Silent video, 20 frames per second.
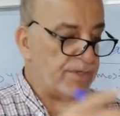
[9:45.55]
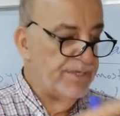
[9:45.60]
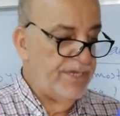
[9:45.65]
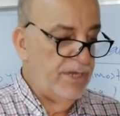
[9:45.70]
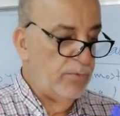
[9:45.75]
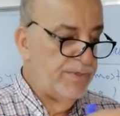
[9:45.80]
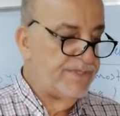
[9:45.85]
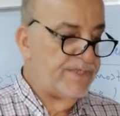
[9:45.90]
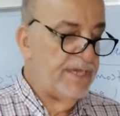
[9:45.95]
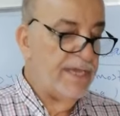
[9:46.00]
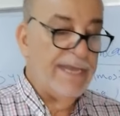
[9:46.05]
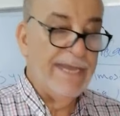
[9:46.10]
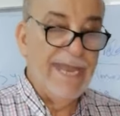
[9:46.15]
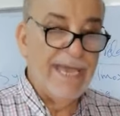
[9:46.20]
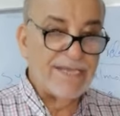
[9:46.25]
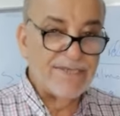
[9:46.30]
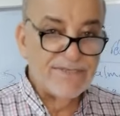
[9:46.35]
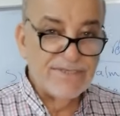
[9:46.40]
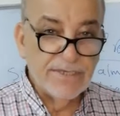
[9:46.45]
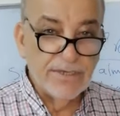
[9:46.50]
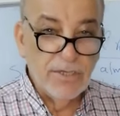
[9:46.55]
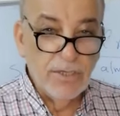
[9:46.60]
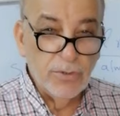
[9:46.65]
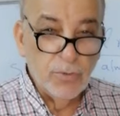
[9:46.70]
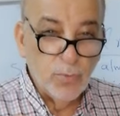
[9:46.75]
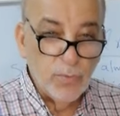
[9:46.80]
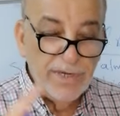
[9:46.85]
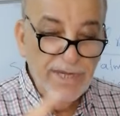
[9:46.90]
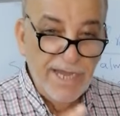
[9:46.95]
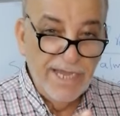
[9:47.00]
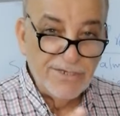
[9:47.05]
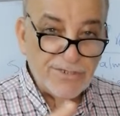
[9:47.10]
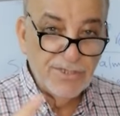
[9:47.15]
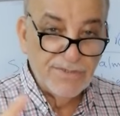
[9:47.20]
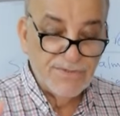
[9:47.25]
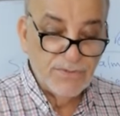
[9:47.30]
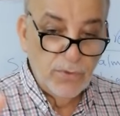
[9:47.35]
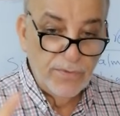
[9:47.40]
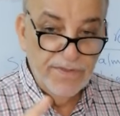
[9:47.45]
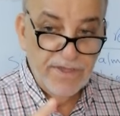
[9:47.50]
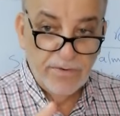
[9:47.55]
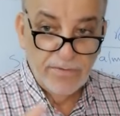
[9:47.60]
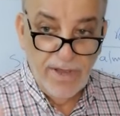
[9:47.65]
Here we say lexical relation. So